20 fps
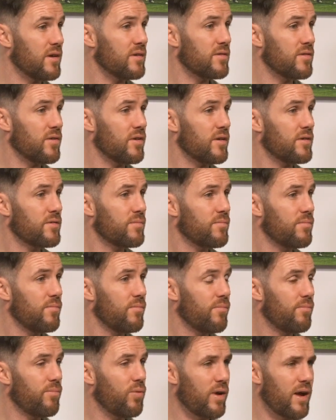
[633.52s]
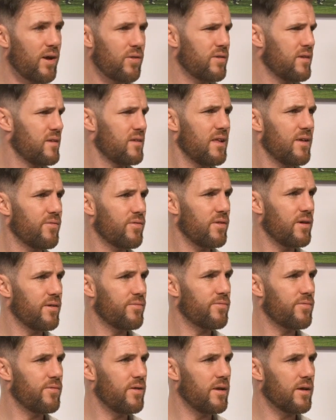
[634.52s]
onside. Yeah, yeah, yeah. But how they didn't have
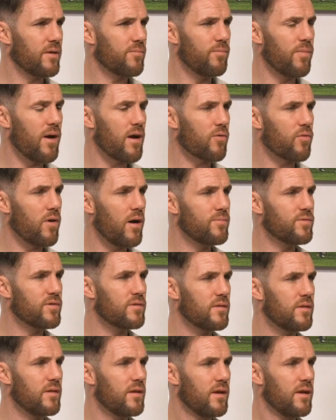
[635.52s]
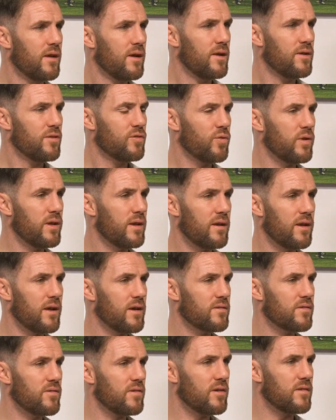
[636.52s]
a, like Mark Robson tweeted
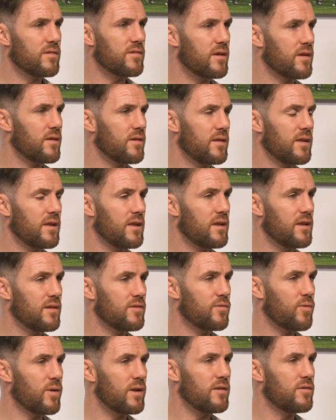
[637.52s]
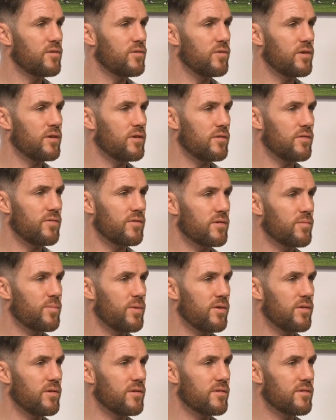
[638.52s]
last night saying in his twenty-two years of
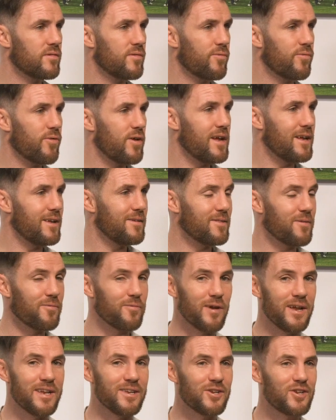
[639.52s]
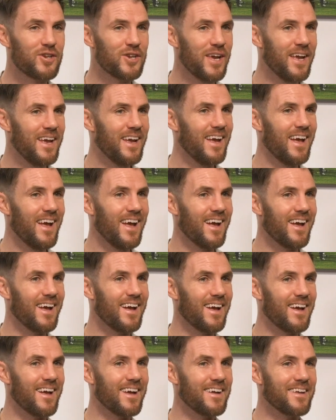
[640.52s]
experience, the French
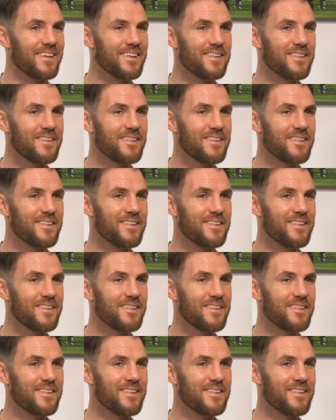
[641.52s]
uh,